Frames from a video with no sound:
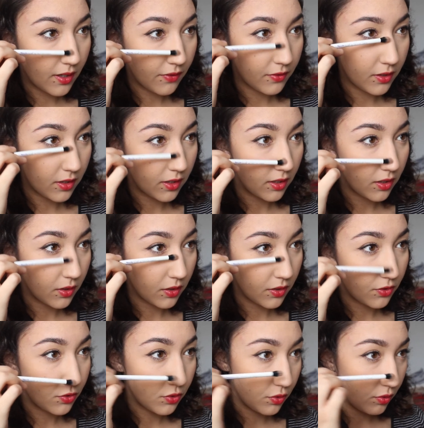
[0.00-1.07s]
definitely going
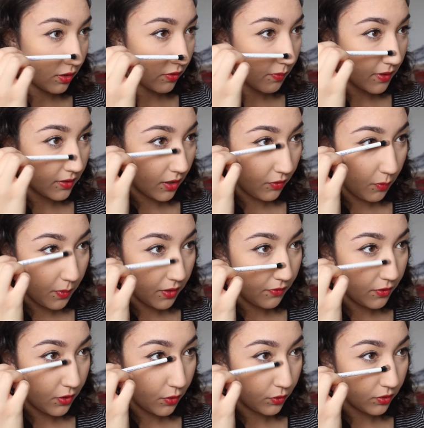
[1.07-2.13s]
to give myself a bit of
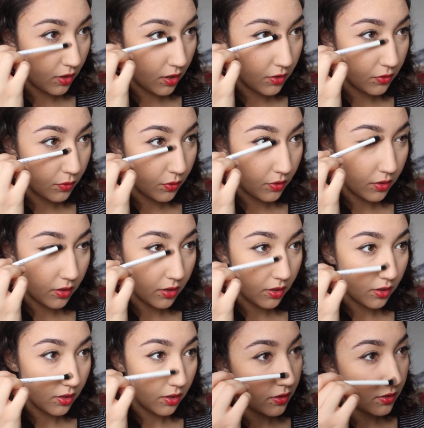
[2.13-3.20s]
a nose contour,
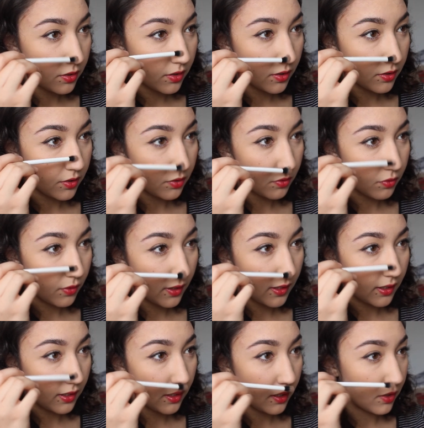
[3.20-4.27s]
just right
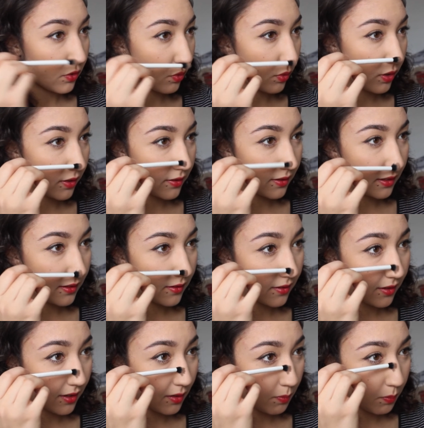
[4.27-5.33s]
here towards the
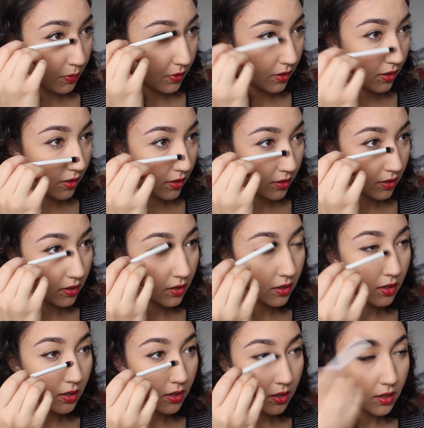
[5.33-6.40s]
tip,
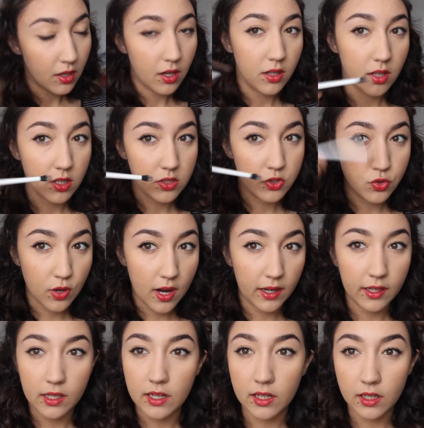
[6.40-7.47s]
and then
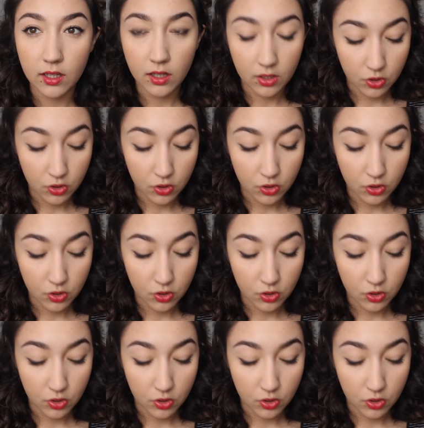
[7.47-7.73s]
dragging,